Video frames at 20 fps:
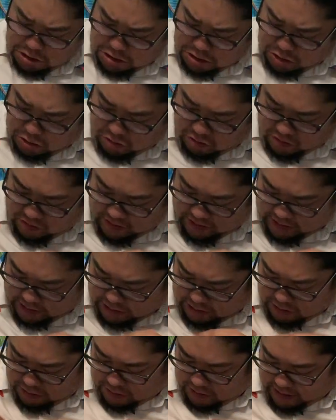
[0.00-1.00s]
And
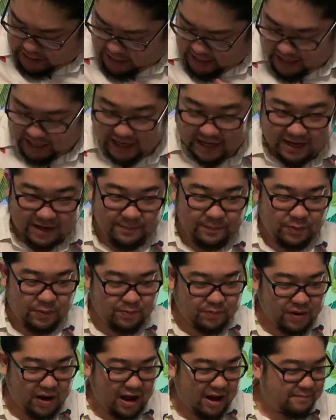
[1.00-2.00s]
we go ahead and
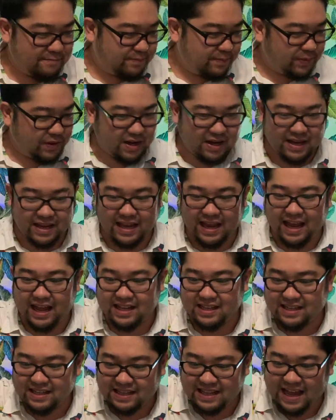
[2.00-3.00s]
prop
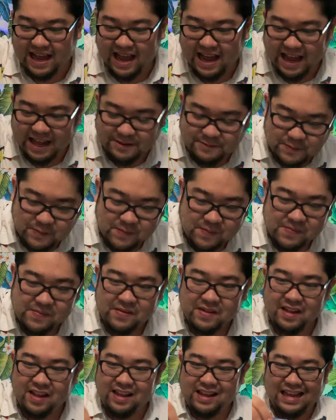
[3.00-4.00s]
again to that.
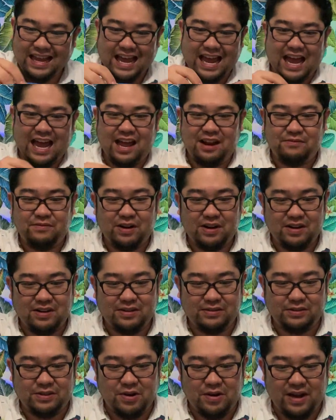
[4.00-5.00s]
And we're
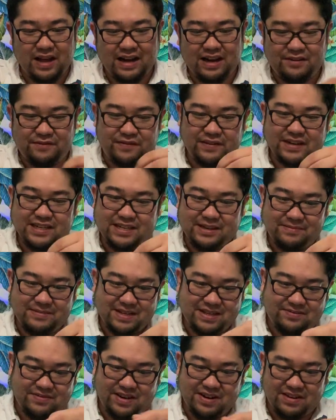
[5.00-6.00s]
go ahead and finish up
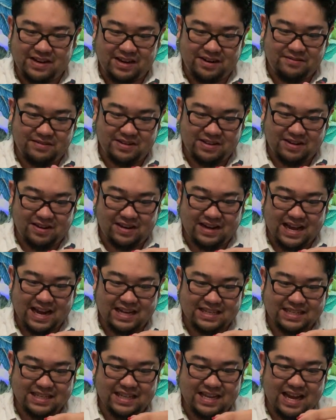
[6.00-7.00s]
this video here with our
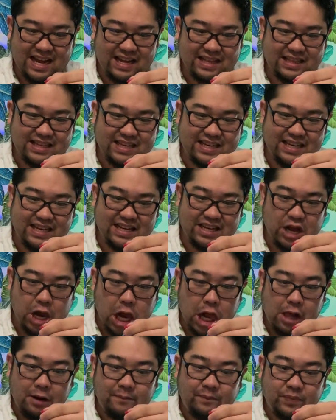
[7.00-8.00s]
last snack, the
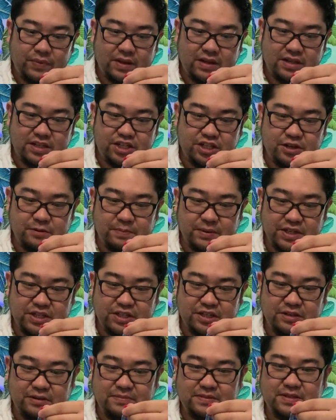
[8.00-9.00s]
Chupa
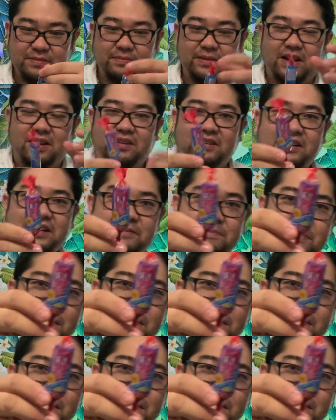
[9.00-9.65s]
Chups Melody